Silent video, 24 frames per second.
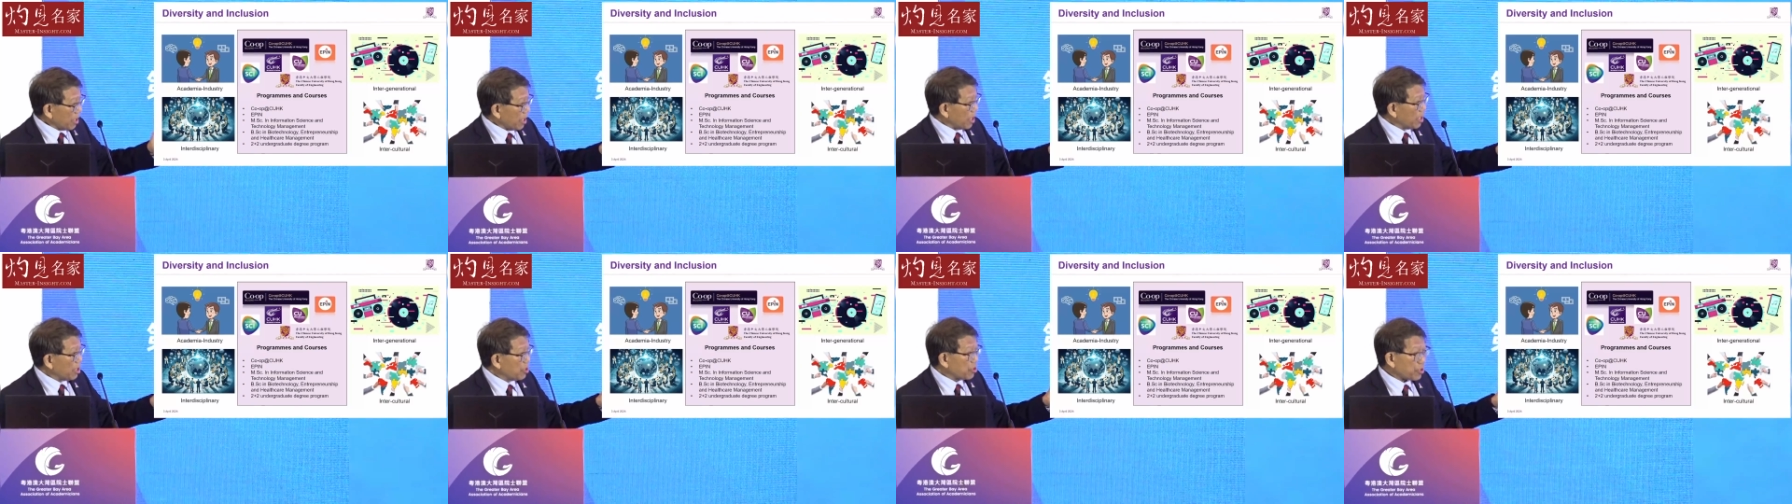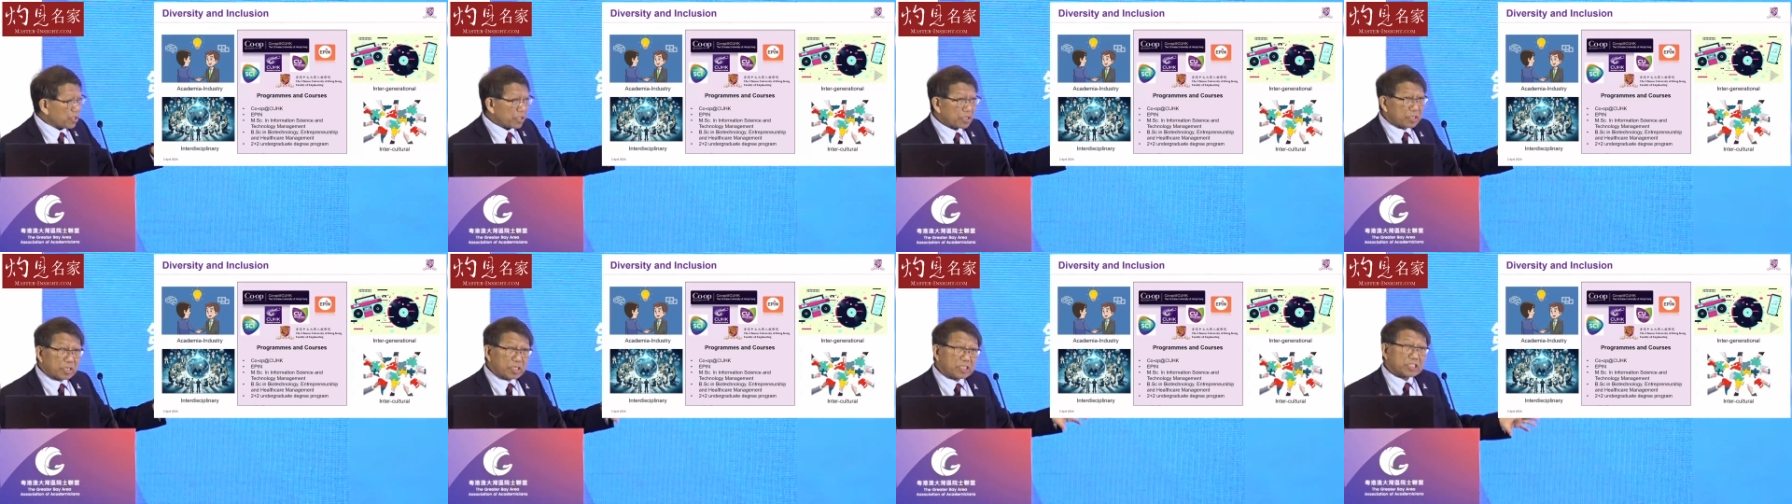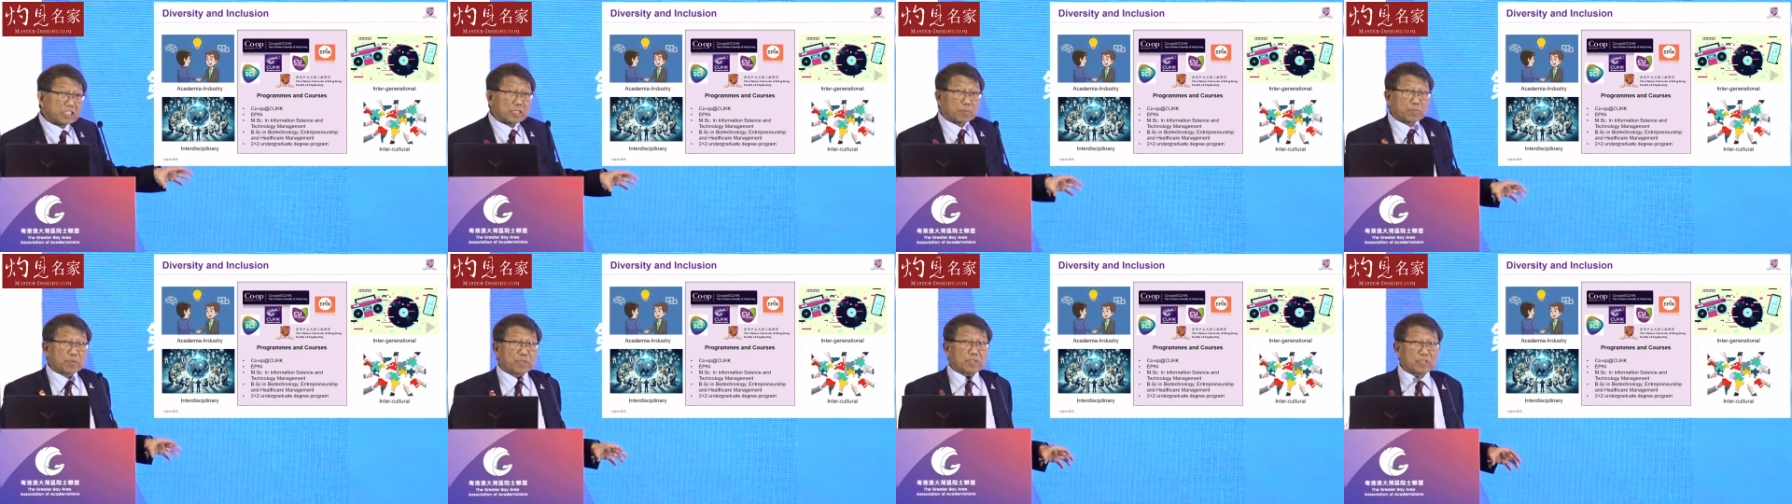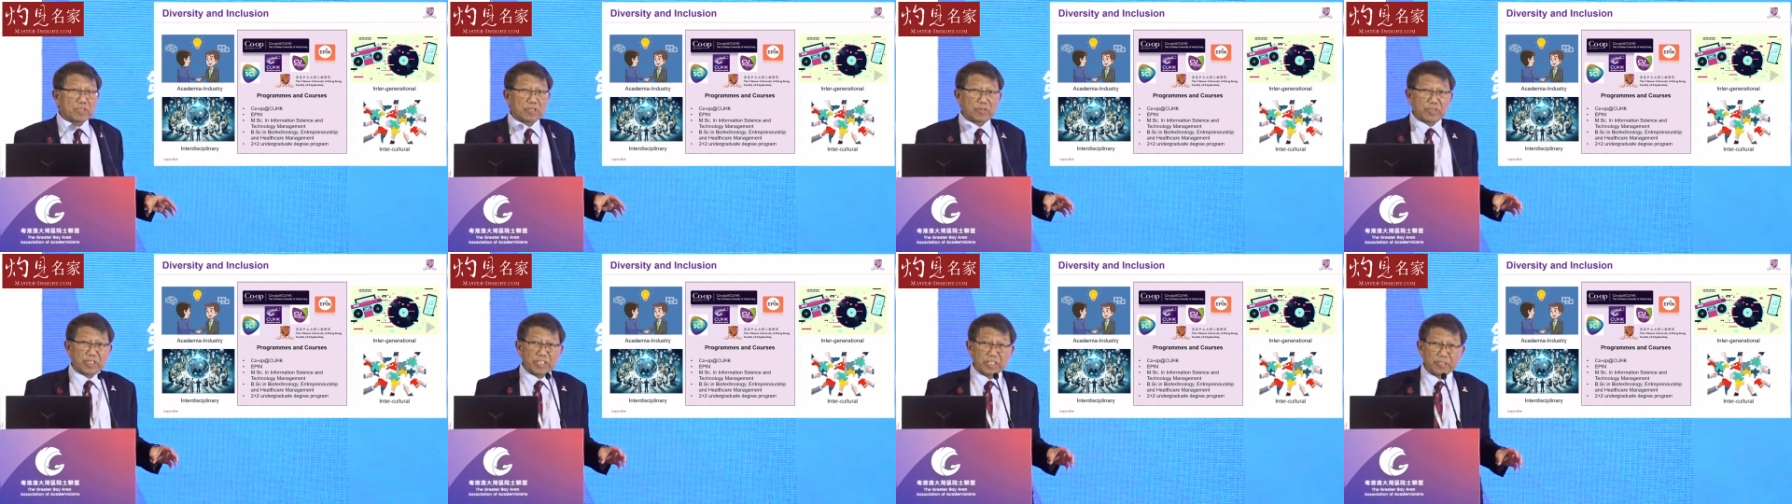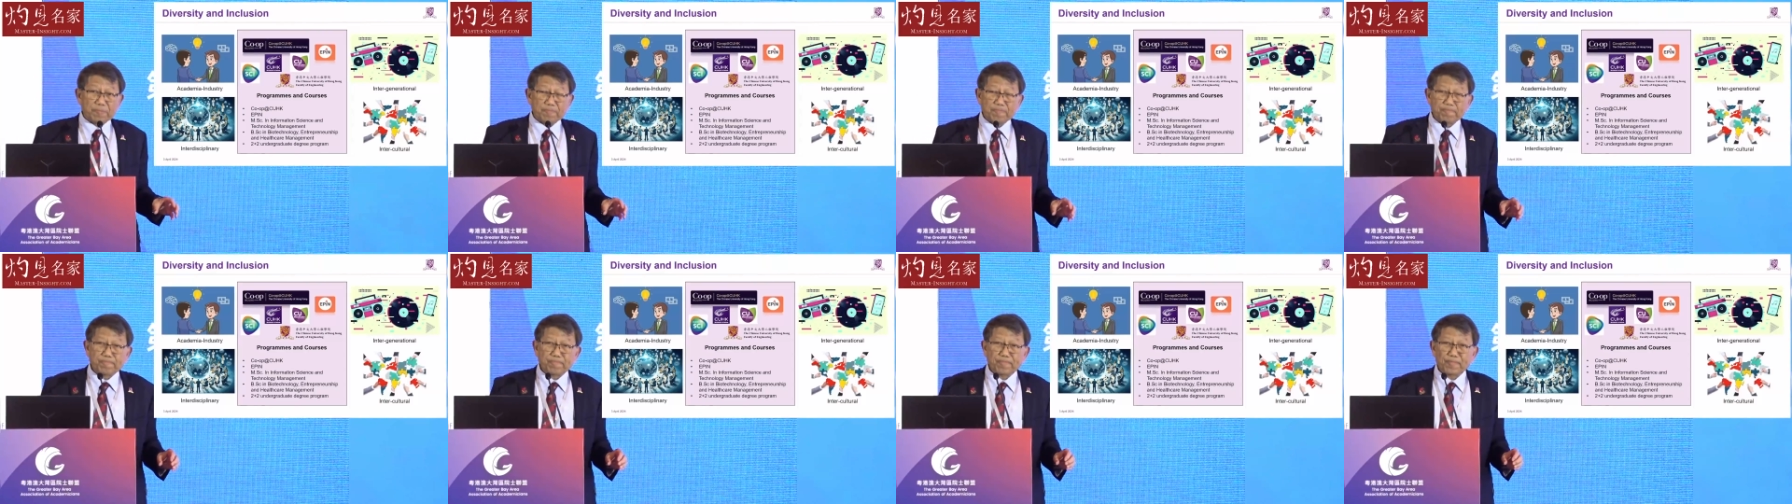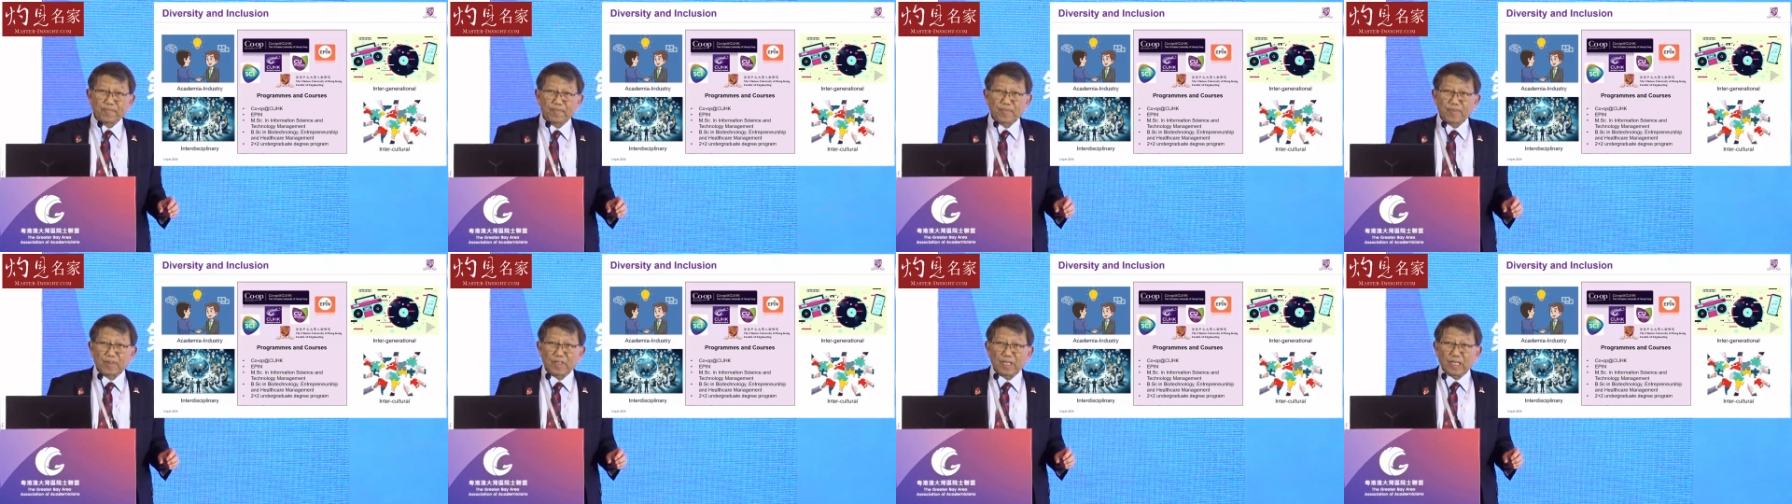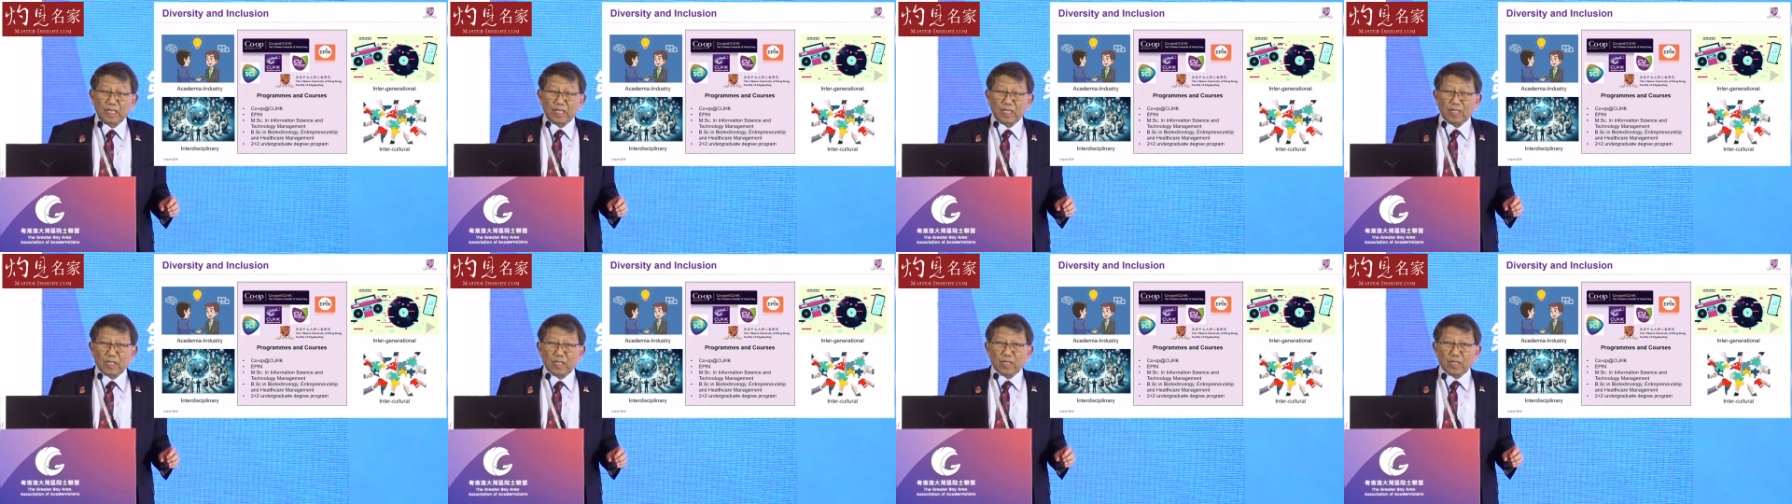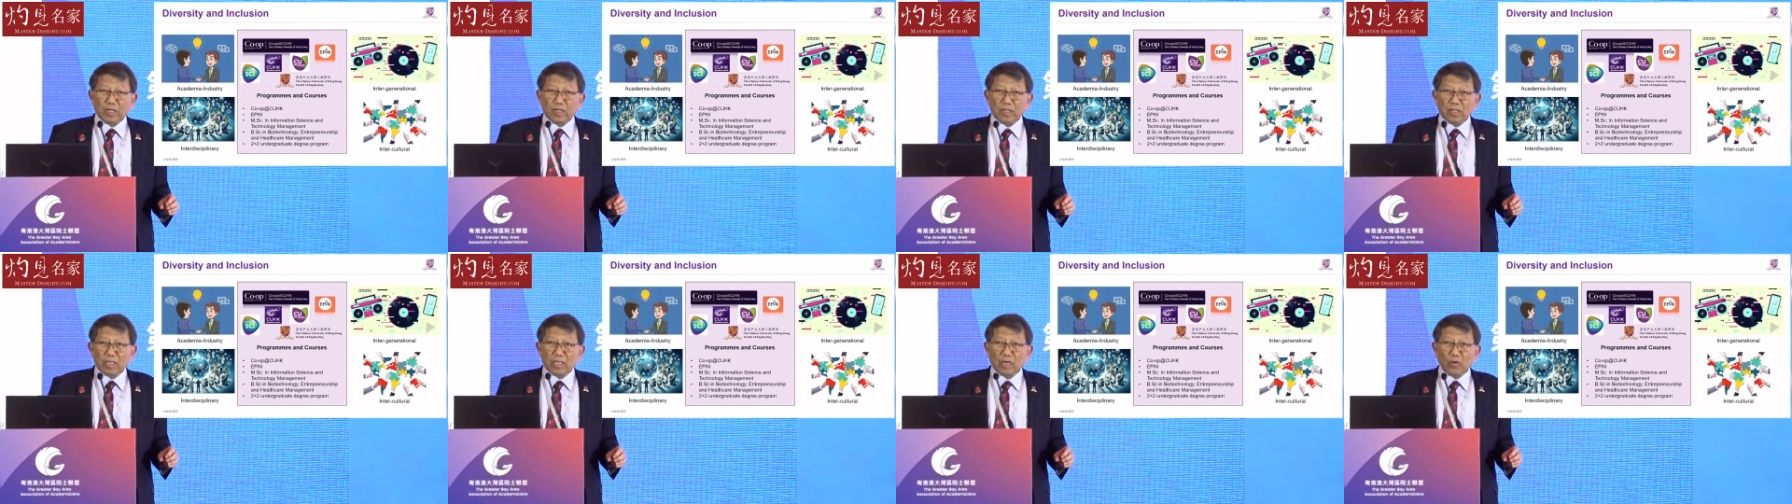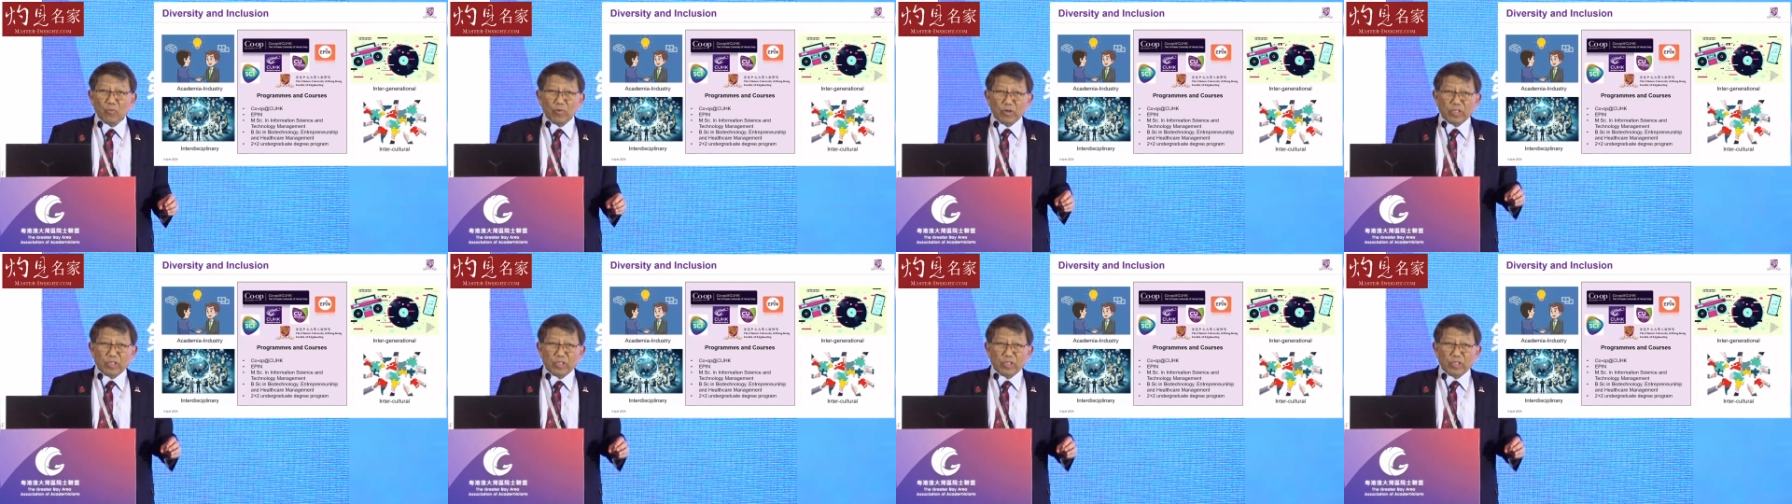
Interdisciplinary. Now,